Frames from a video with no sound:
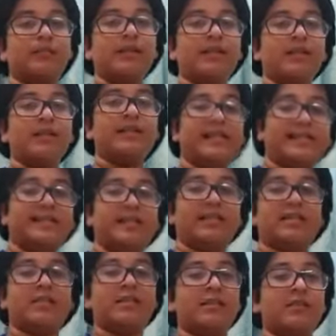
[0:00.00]
Mary's
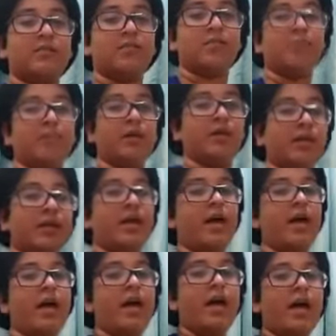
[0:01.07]
ICSC in
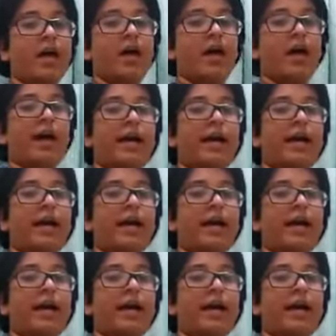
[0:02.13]
Mumbai.